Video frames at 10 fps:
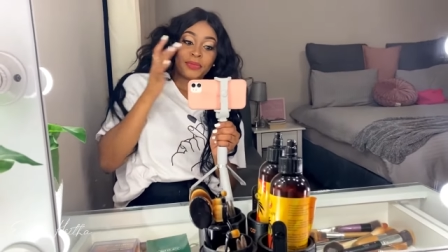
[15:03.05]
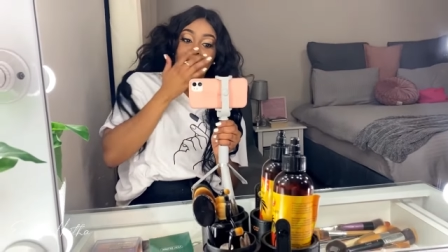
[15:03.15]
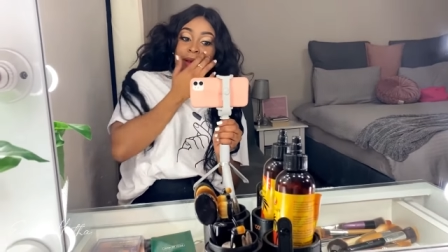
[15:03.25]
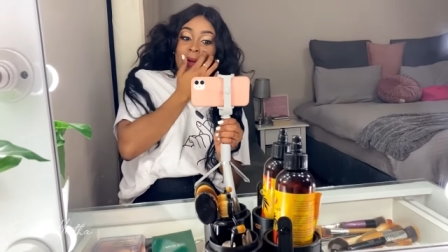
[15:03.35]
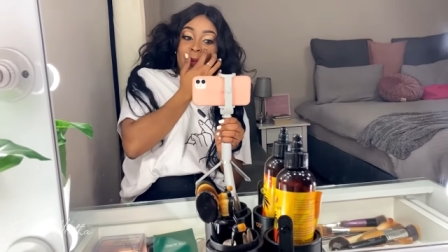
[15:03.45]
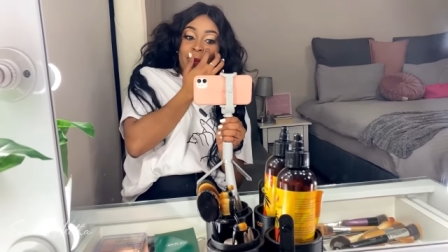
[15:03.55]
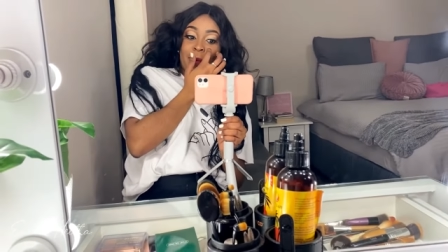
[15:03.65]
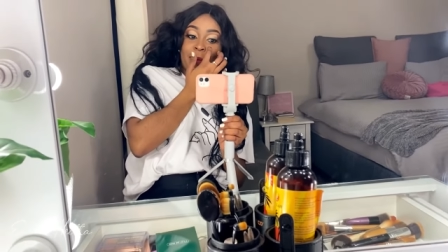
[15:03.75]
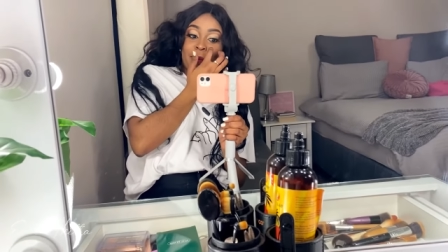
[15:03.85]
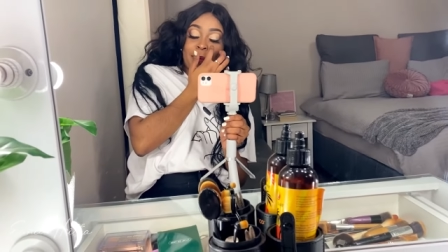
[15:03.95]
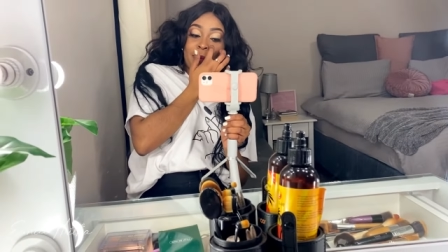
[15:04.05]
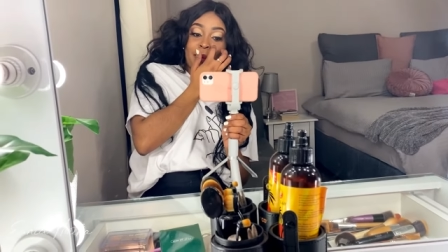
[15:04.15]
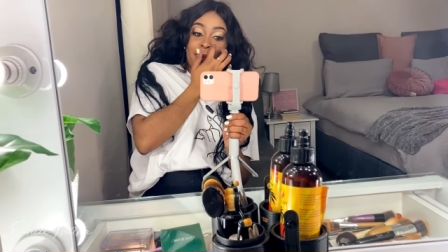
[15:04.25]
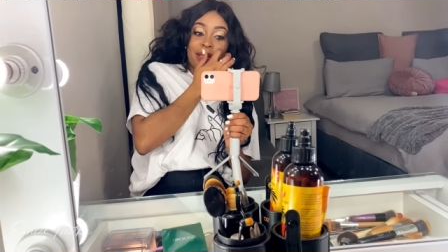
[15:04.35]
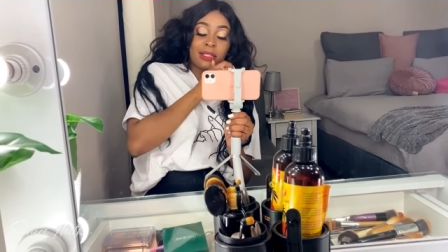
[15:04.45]
Um, I
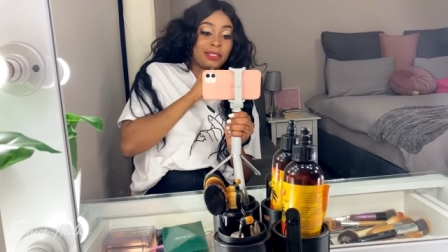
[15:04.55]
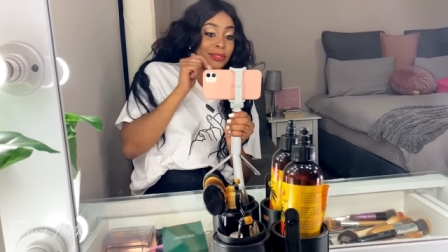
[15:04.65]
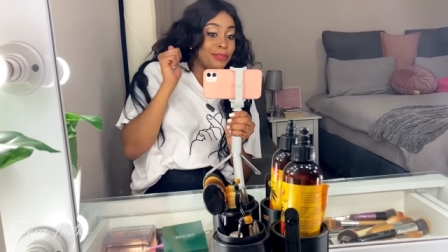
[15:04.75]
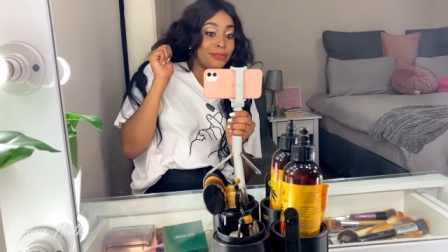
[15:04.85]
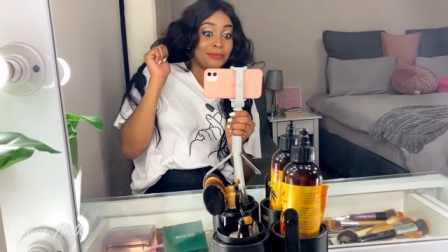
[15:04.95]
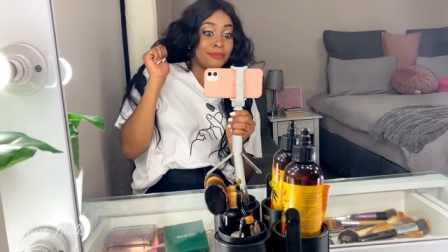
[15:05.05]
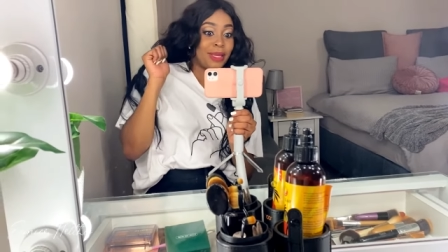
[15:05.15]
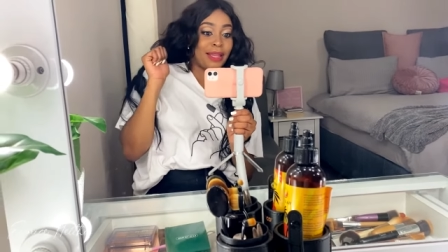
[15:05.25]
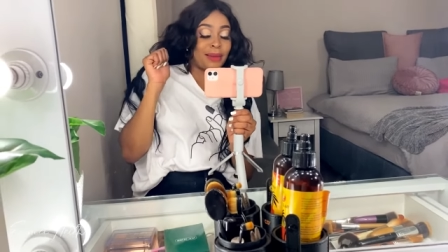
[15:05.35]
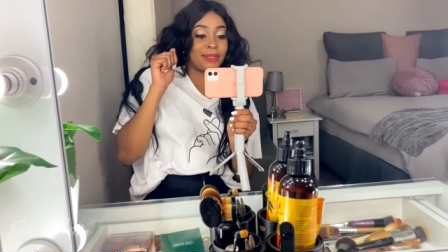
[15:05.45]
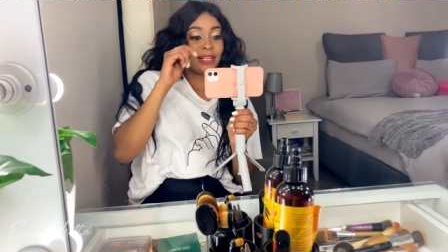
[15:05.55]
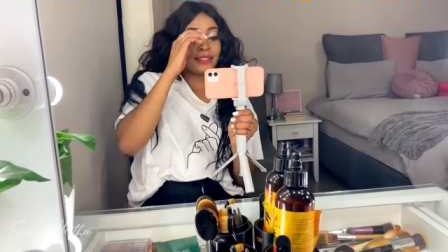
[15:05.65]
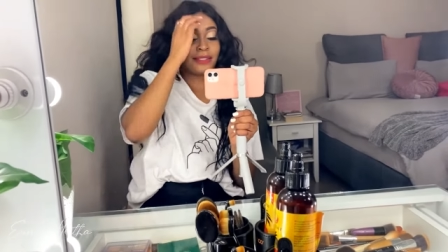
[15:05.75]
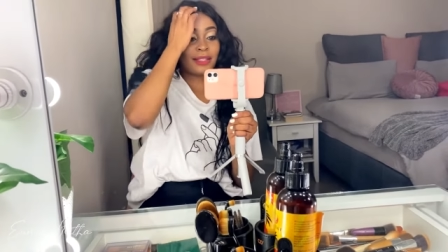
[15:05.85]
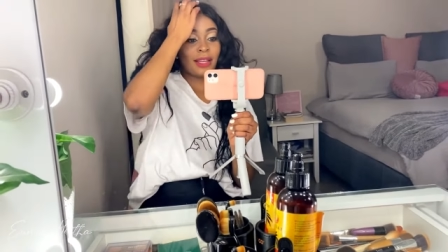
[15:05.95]
managed to make it
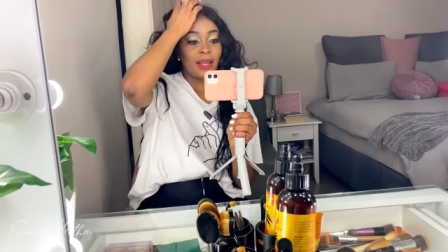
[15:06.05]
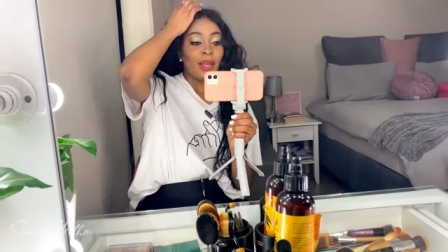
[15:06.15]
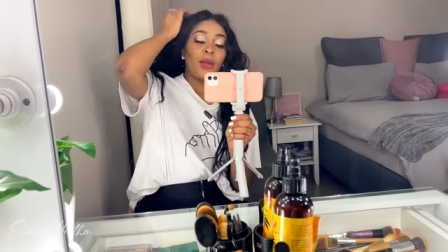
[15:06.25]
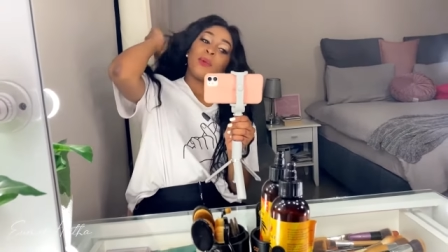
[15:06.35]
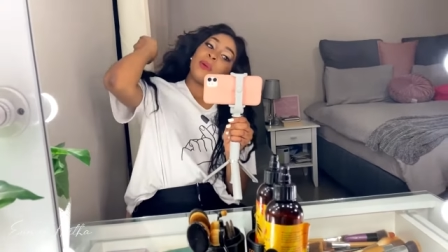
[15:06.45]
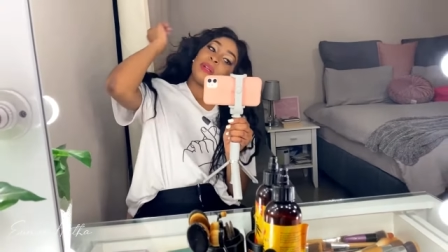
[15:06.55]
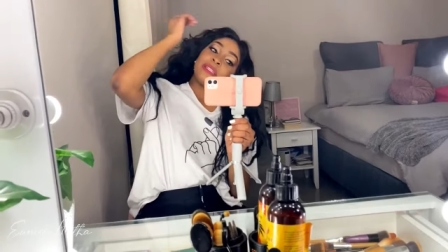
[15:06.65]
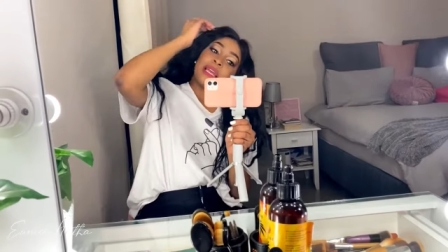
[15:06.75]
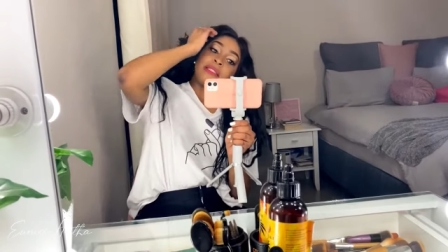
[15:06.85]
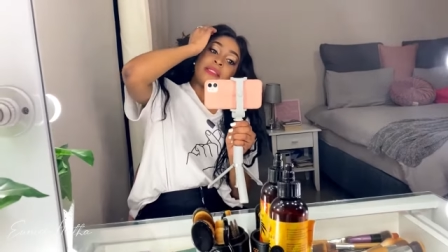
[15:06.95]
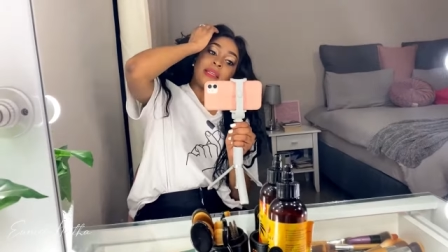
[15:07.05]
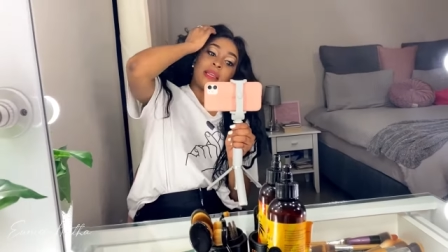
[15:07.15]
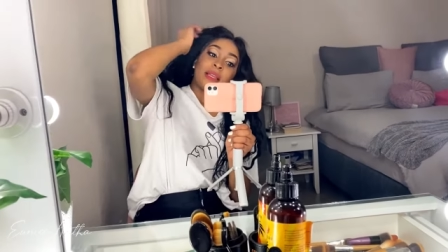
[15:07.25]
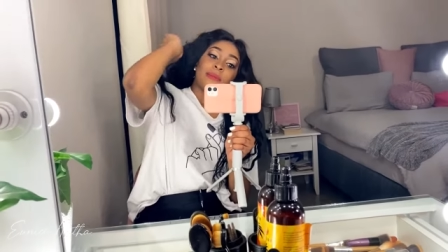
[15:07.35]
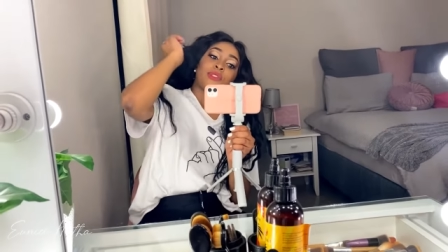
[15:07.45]
upstairs. We were dancing,
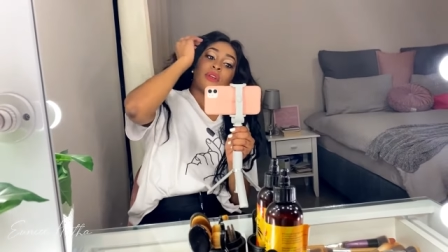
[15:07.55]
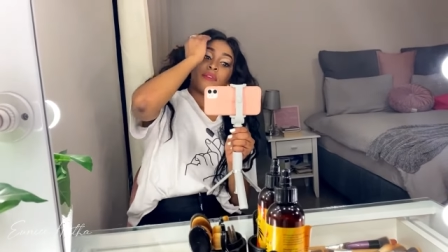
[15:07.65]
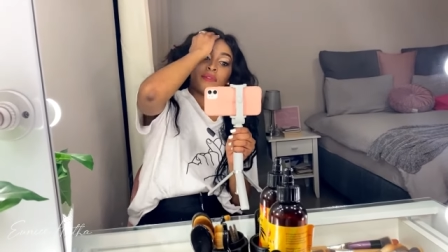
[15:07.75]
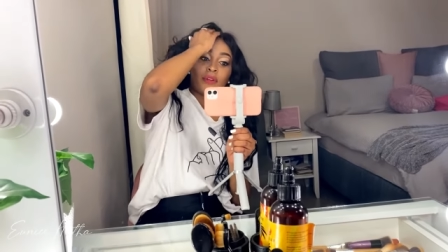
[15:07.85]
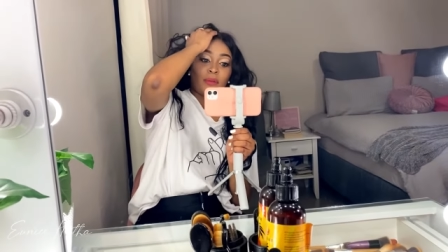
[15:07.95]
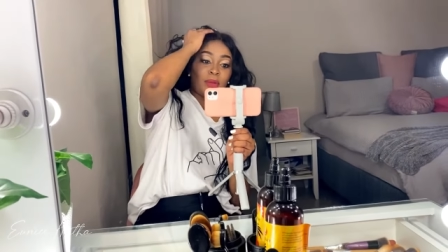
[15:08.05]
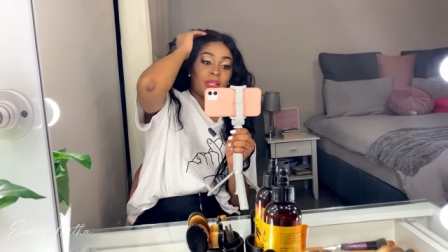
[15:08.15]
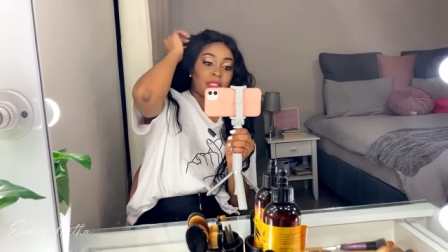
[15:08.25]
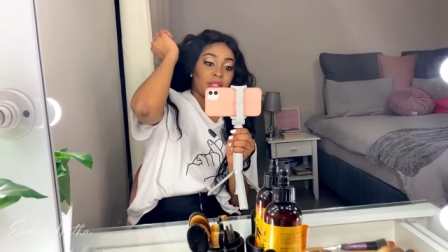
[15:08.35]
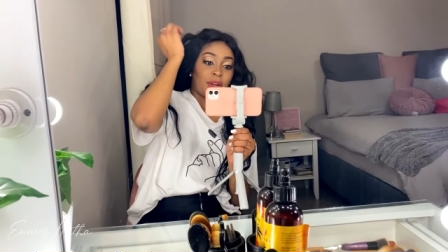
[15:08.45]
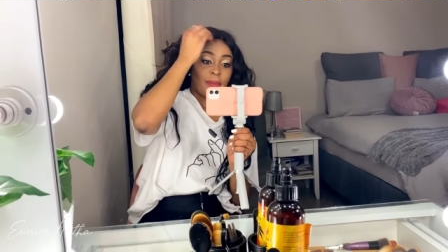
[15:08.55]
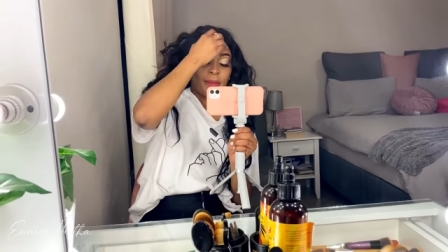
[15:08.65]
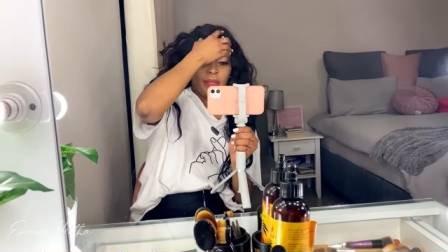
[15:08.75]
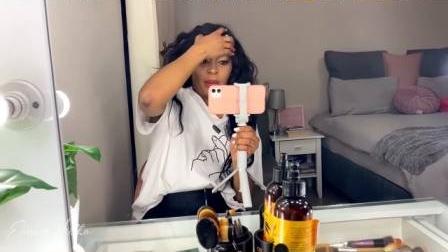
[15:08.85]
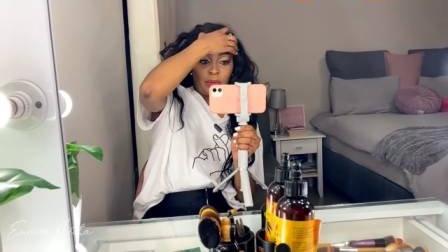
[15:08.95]
and I'm sure if you follow me on Instagram,
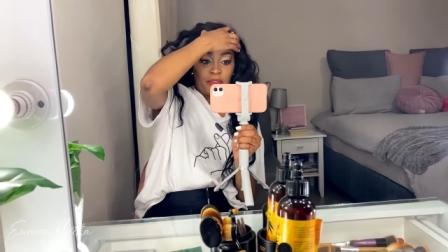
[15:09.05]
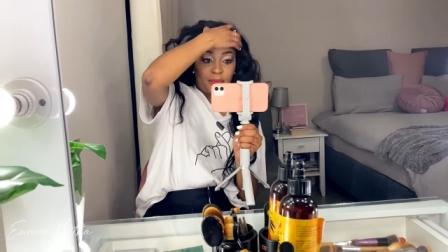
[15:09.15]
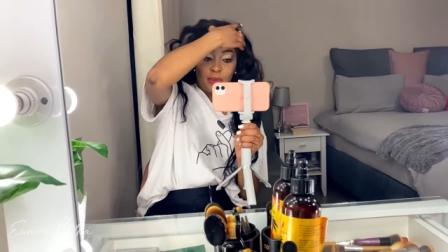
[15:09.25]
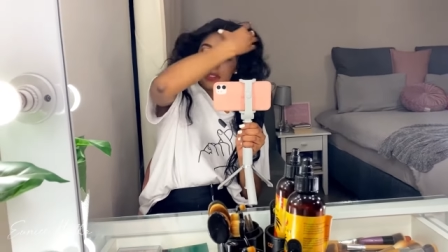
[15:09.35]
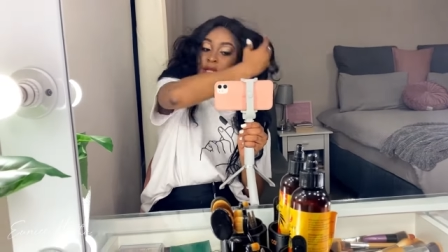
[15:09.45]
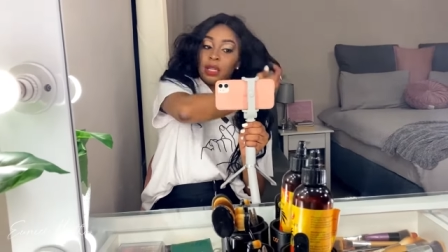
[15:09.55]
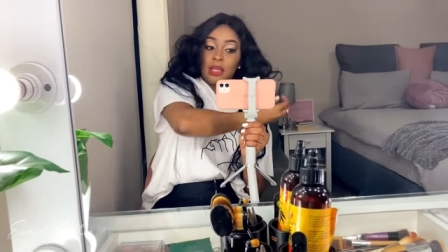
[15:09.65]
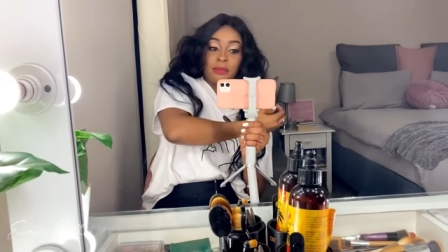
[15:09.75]
maybe I would have posted it.